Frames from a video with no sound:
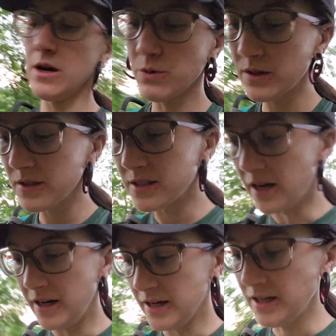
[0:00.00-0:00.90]
I will
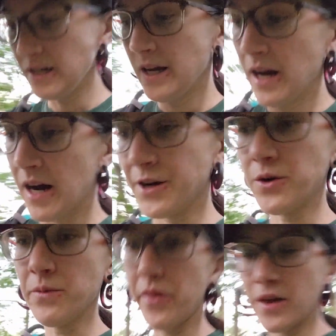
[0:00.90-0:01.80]
say, I
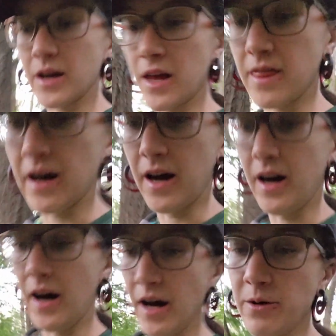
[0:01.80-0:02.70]
don't think
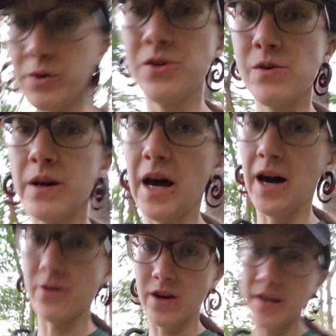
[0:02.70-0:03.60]
that I would do an
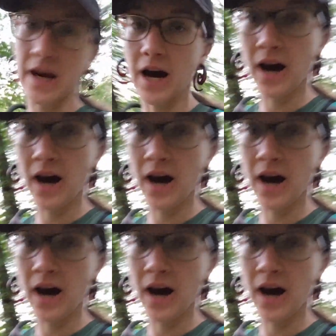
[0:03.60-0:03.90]
Adirondack